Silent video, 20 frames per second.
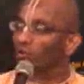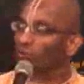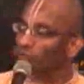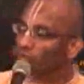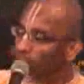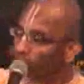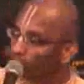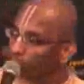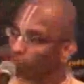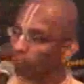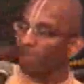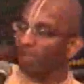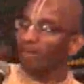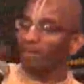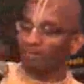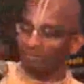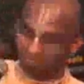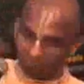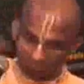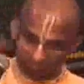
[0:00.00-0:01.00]
going to go to hell.
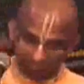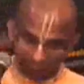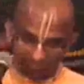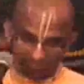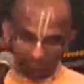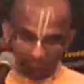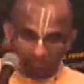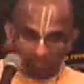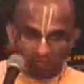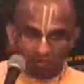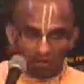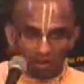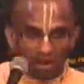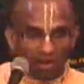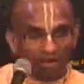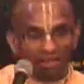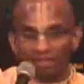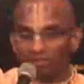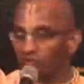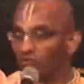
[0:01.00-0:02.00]

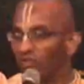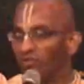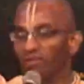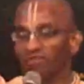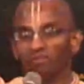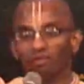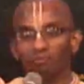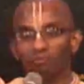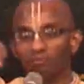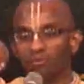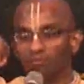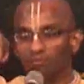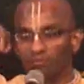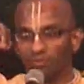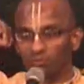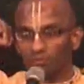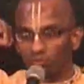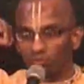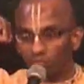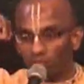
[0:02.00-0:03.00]
And actually there are some
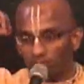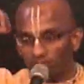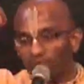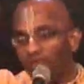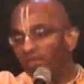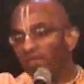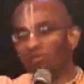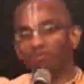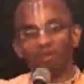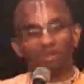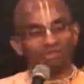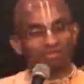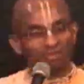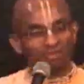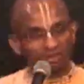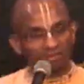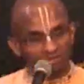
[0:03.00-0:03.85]
people who believe like that.